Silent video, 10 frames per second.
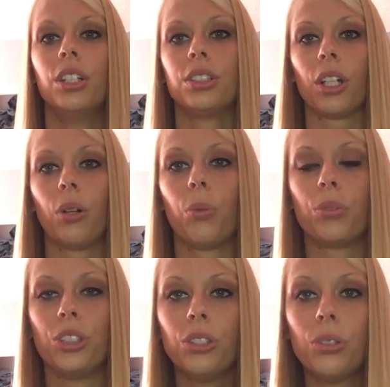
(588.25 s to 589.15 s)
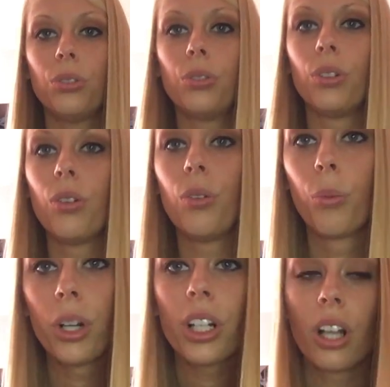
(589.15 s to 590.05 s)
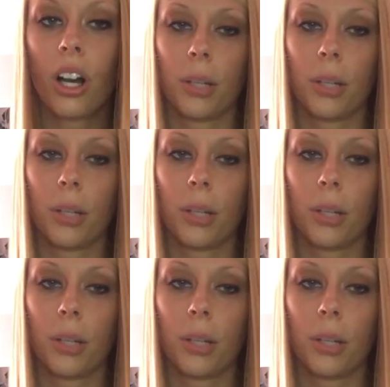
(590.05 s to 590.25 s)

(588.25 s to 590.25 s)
So do work